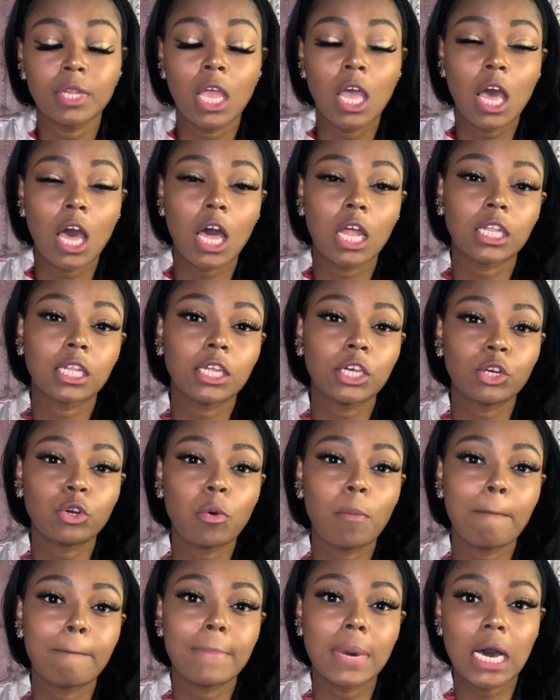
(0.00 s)
a little
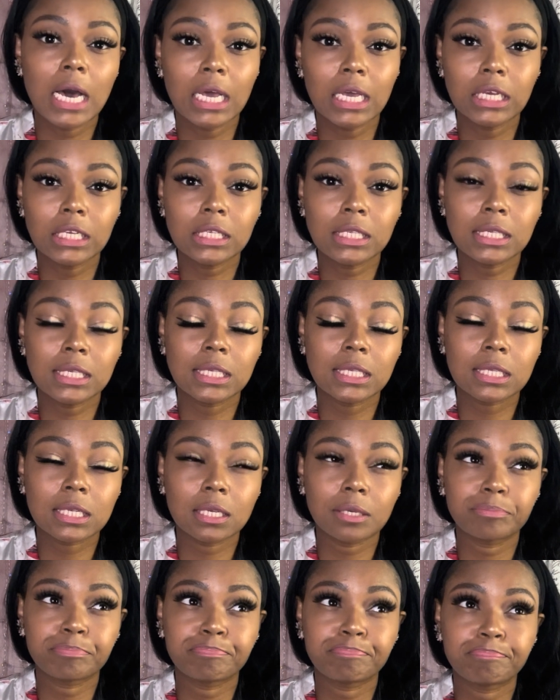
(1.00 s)
musk,
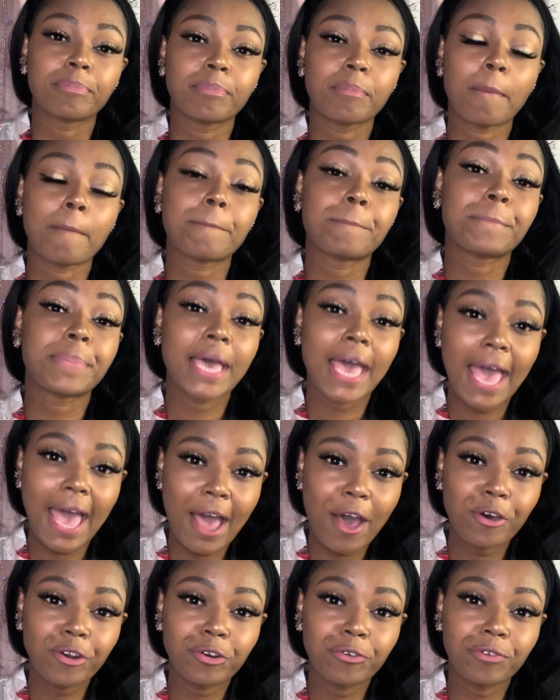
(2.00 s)

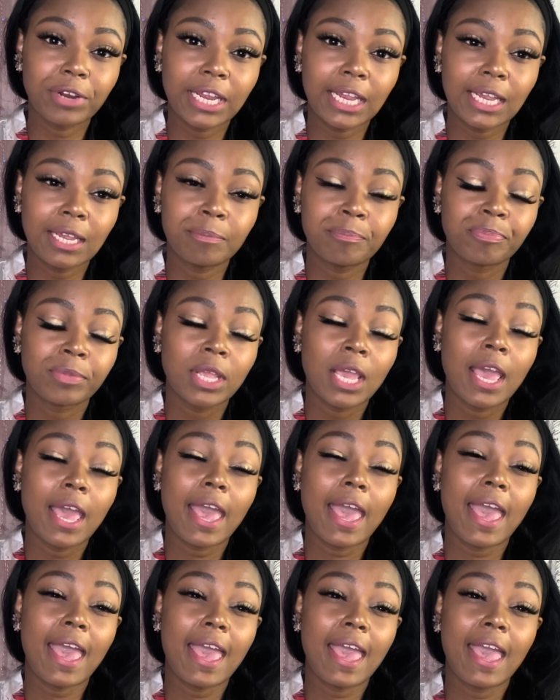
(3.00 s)
powdery,
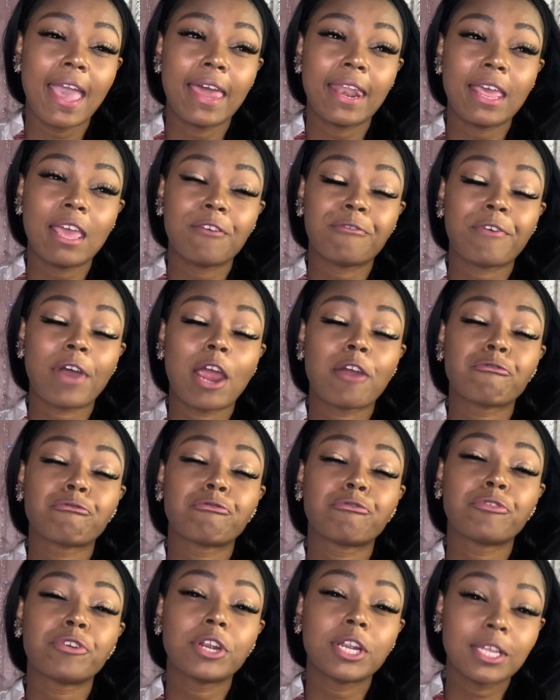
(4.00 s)
and if I
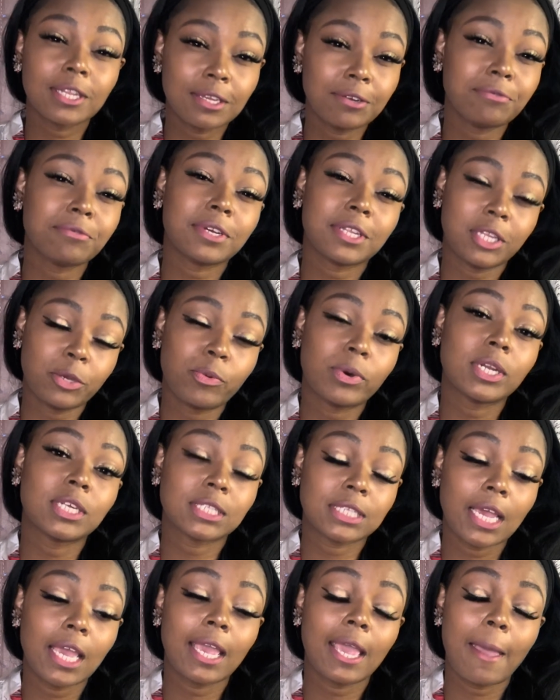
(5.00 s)
really want to
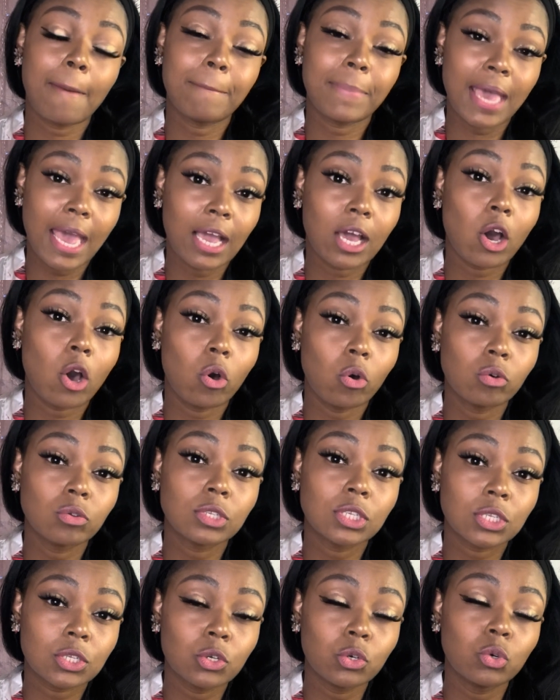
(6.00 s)
take it back old
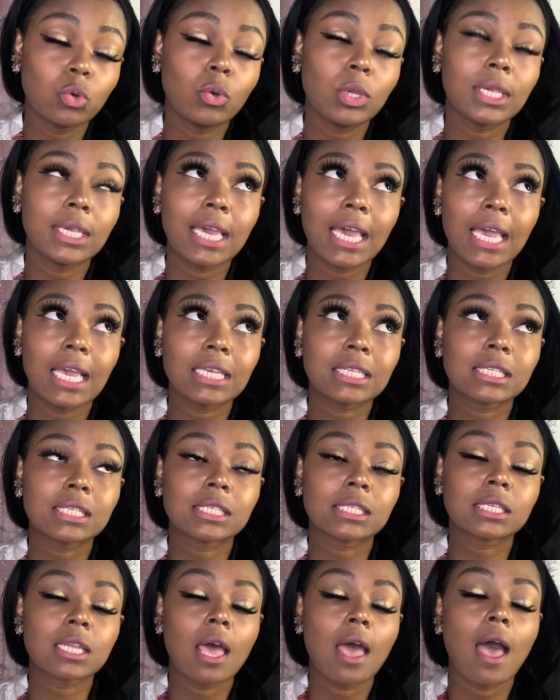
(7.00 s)
school,
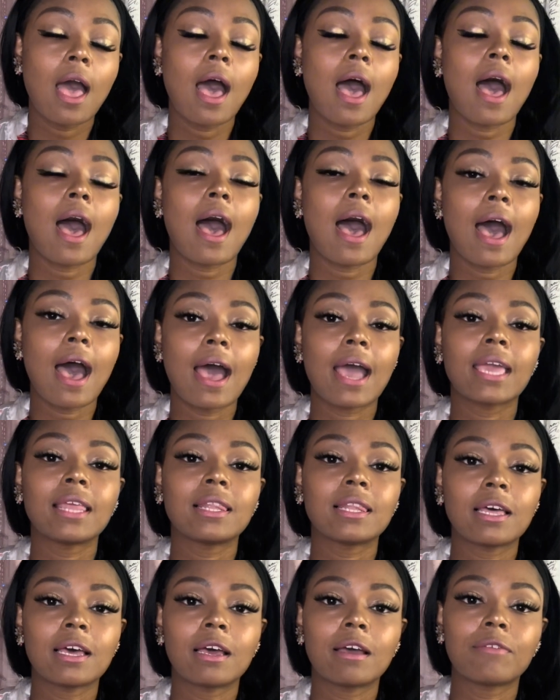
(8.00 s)
yes, I
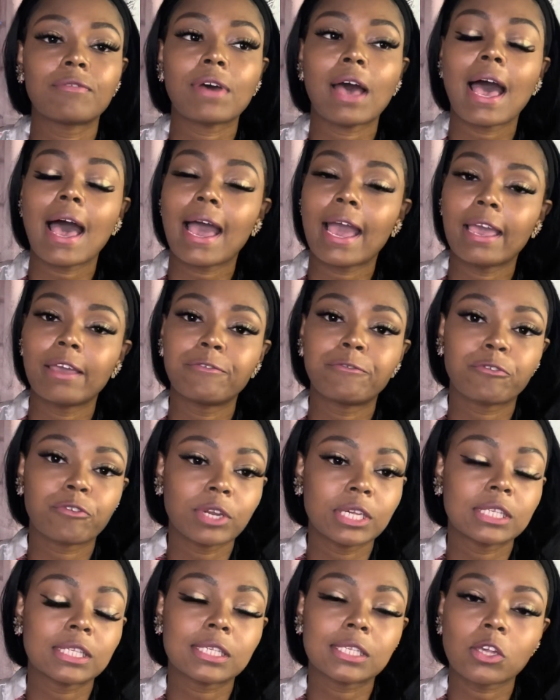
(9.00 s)
love
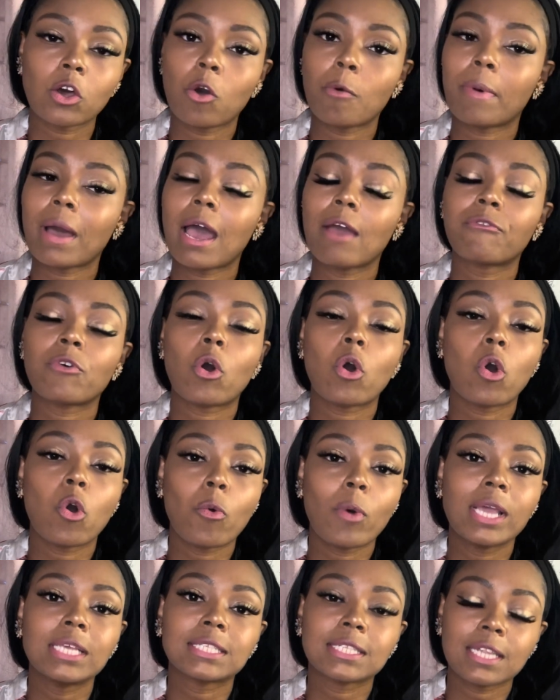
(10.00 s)
ivory soap. I've
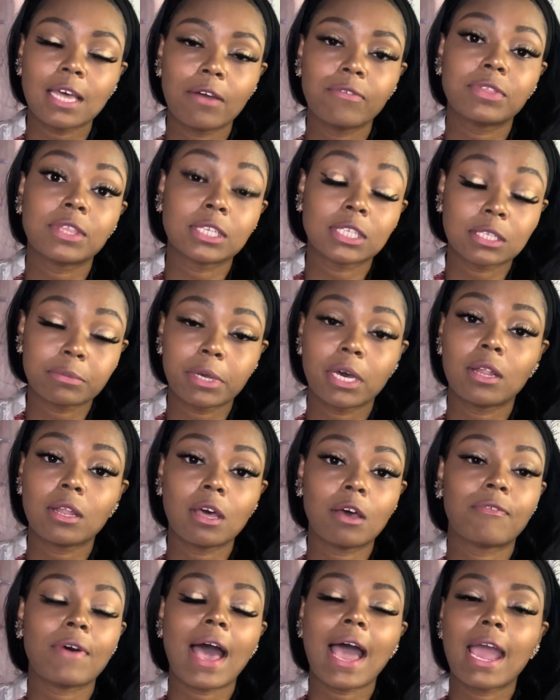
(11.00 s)
always loved the smell
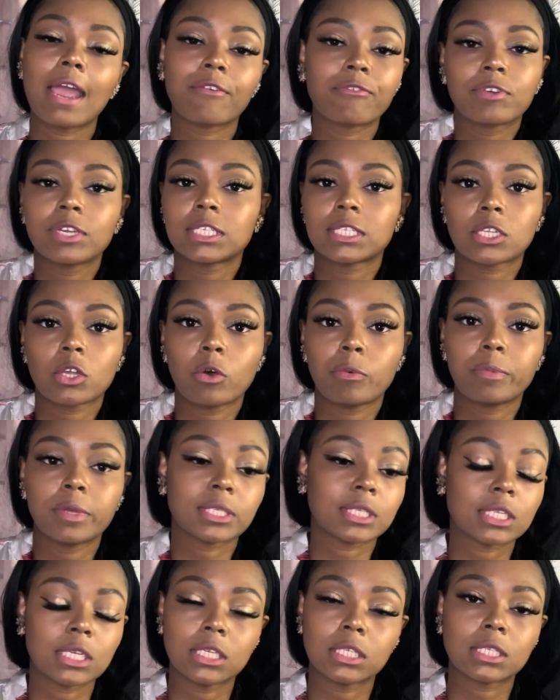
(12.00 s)
of ivory soap
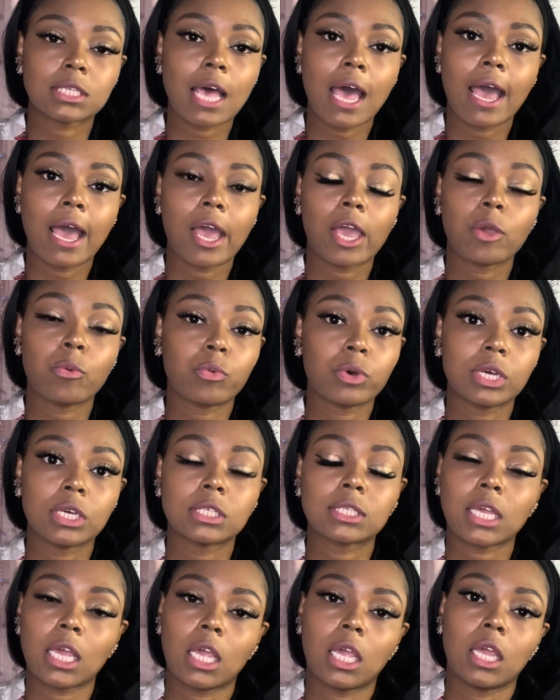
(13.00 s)
since I
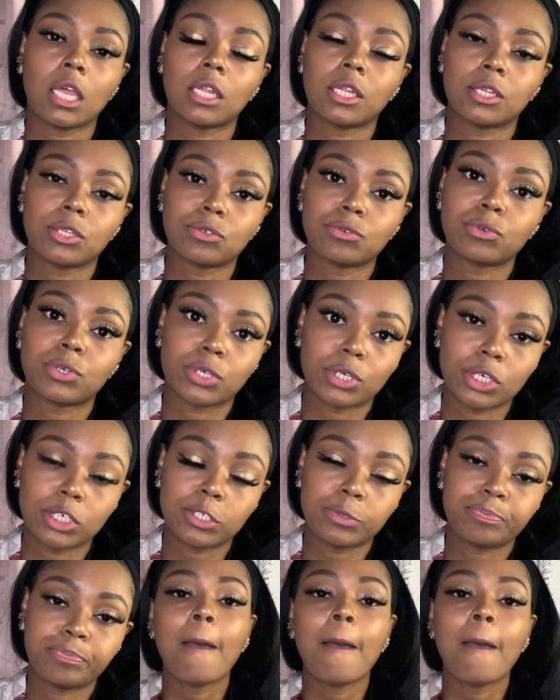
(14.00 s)
was a little girl.